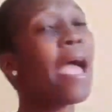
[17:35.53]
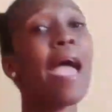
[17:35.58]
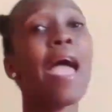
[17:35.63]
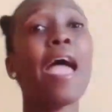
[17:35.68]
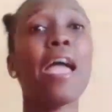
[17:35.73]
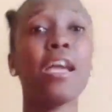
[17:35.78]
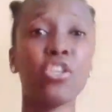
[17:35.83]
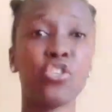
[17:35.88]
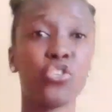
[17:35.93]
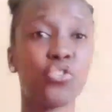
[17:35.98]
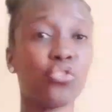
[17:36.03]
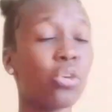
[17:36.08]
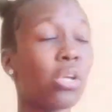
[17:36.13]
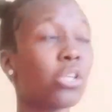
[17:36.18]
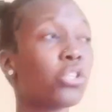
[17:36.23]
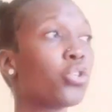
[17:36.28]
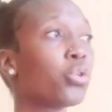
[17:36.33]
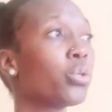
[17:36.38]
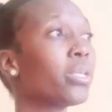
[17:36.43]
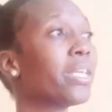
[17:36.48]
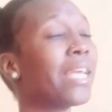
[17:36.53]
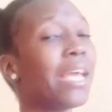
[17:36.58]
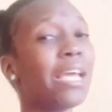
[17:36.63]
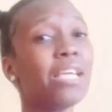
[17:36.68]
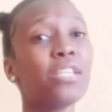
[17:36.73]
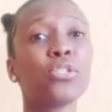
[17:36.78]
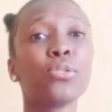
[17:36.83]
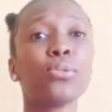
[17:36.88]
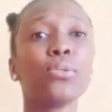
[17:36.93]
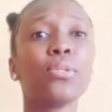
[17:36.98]
extra to
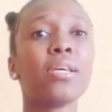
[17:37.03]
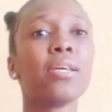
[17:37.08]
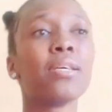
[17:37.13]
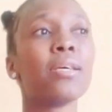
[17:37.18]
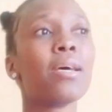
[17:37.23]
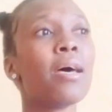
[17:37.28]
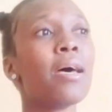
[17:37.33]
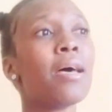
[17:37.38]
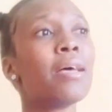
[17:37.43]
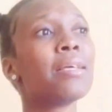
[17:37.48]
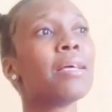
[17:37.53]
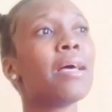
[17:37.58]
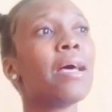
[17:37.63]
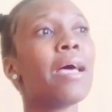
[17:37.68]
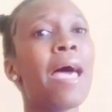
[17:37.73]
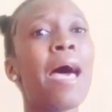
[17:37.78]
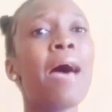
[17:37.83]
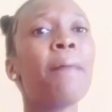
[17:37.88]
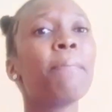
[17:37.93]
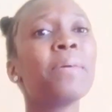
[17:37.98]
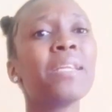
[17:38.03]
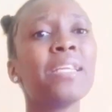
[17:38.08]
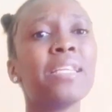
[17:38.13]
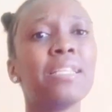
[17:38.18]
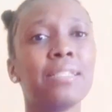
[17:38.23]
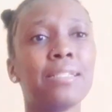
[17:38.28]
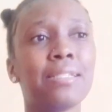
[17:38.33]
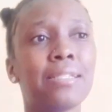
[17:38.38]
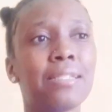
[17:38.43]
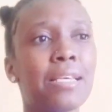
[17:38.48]
get to the
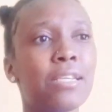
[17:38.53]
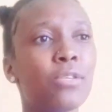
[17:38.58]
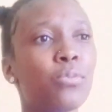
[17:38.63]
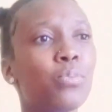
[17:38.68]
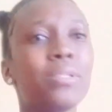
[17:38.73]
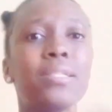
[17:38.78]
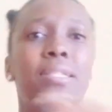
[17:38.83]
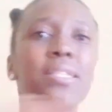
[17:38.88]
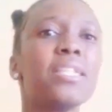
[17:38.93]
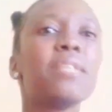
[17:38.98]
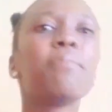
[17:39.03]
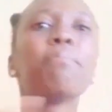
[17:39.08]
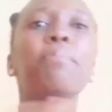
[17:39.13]
happiness that we see